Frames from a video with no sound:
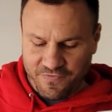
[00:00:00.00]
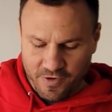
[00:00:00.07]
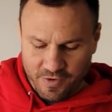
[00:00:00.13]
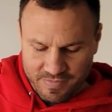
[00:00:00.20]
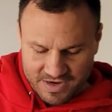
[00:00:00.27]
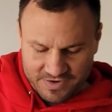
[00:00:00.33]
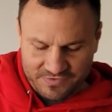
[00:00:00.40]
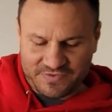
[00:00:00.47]

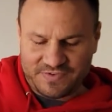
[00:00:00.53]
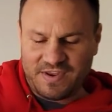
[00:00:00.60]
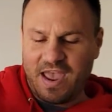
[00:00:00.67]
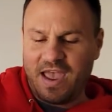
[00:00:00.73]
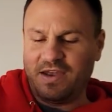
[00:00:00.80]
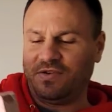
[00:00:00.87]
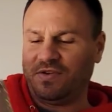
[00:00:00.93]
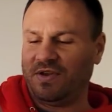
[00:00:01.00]
Furman
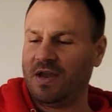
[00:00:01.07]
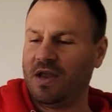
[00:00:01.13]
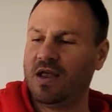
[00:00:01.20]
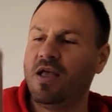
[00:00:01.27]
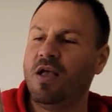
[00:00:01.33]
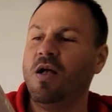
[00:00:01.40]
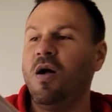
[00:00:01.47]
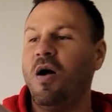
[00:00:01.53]
sent
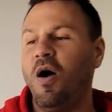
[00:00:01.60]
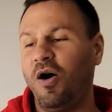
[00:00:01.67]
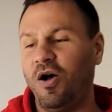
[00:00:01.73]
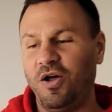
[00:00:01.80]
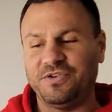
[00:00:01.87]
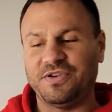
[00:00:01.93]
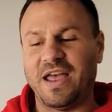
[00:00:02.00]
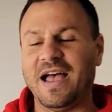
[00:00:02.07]

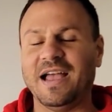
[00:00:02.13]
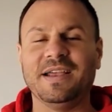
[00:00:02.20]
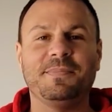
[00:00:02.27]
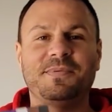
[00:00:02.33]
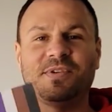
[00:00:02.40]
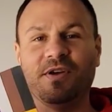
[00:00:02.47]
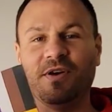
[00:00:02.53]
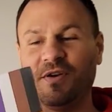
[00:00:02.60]
all
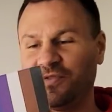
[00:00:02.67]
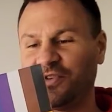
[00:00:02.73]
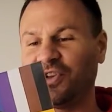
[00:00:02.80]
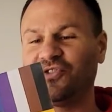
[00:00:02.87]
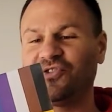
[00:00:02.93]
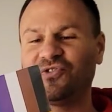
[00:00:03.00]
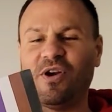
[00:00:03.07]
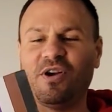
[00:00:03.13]
types of
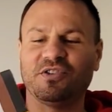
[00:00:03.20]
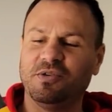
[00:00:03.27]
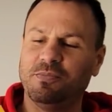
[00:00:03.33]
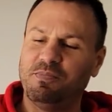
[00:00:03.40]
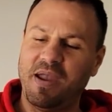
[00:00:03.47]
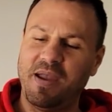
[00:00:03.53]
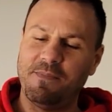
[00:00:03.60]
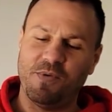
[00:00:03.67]
construction
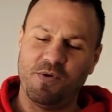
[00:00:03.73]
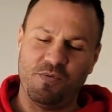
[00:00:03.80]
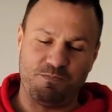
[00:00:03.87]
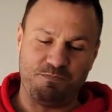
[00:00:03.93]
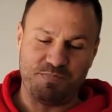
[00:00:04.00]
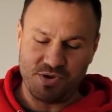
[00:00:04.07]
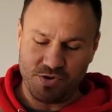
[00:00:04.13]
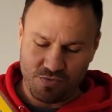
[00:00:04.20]

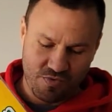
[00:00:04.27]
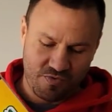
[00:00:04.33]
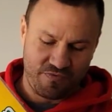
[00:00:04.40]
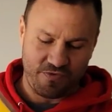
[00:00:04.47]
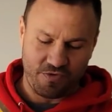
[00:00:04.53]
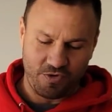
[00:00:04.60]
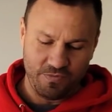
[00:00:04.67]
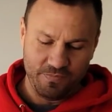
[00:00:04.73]
Aww, paper.
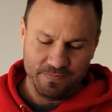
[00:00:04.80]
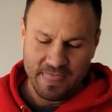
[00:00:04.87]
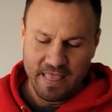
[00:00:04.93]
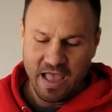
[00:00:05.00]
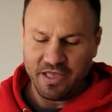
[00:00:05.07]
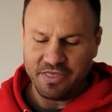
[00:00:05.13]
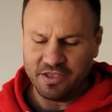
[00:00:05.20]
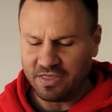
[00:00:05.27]
Beautiful.
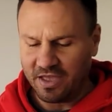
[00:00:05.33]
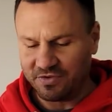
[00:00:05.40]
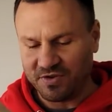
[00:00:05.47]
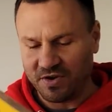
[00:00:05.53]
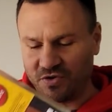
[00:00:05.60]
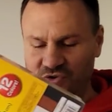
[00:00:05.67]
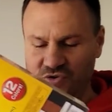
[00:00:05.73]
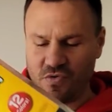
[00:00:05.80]
Awesome. I think that
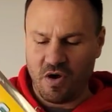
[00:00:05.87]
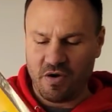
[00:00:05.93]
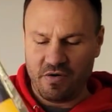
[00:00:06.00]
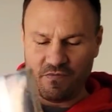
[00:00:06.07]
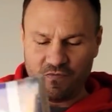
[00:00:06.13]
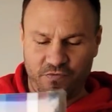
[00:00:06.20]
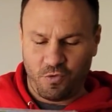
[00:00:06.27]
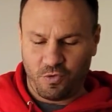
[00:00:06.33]
said
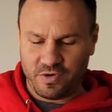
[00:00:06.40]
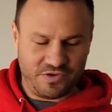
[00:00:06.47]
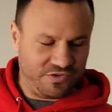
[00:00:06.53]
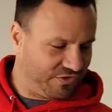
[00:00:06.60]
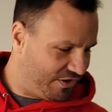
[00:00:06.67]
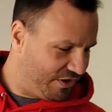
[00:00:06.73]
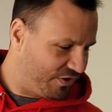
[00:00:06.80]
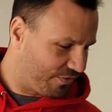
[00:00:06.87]
240
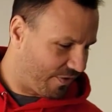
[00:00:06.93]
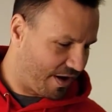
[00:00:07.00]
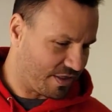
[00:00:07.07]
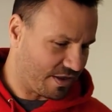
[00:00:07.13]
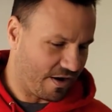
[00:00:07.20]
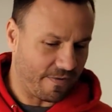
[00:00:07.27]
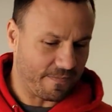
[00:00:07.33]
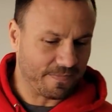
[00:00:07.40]
sheets right
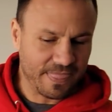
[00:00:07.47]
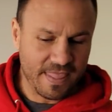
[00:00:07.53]
there.